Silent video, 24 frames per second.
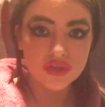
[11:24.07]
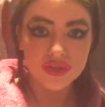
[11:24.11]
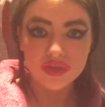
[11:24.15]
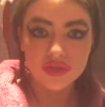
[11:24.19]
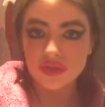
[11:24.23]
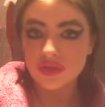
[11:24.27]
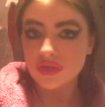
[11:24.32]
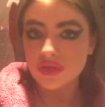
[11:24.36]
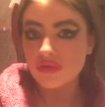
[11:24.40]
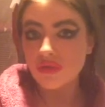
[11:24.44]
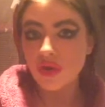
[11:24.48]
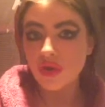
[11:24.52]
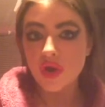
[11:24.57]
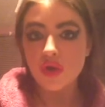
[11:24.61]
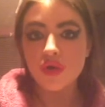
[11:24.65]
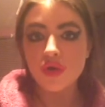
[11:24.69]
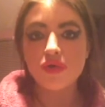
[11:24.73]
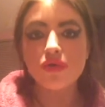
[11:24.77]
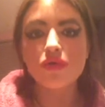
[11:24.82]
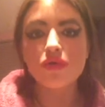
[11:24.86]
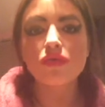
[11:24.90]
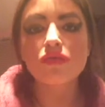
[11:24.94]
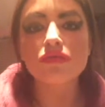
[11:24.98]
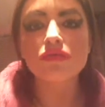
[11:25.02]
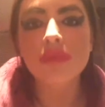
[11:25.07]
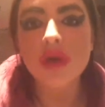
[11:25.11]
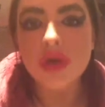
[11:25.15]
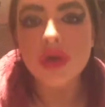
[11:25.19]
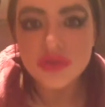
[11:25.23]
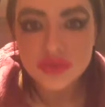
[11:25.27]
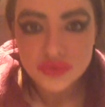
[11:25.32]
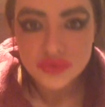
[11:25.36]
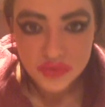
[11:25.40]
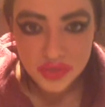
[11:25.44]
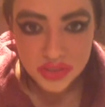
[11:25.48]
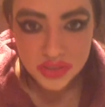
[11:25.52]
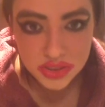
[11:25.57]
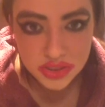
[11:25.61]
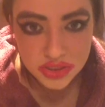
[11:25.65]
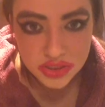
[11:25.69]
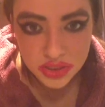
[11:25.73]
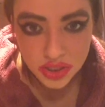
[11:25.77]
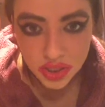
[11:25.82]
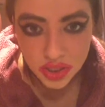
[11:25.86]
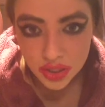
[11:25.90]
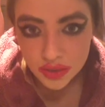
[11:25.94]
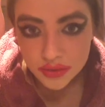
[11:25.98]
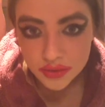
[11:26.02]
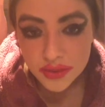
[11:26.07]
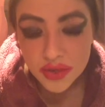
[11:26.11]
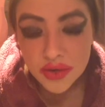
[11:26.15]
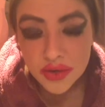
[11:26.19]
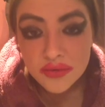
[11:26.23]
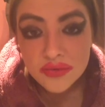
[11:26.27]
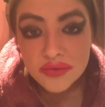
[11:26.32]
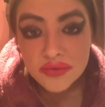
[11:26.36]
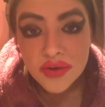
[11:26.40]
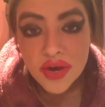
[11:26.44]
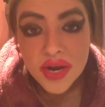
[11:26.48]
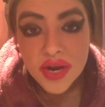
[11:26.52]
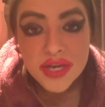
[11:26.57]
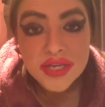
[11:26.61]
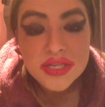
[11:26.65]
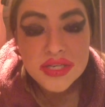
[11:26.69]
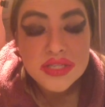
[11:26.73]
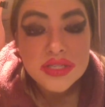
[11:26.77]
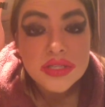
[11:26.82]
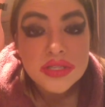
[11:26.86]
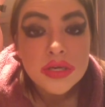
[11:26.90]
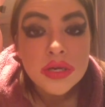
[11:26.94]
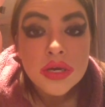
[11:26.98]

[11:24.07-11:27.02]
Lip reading: You are almost ready to go, girlfriend.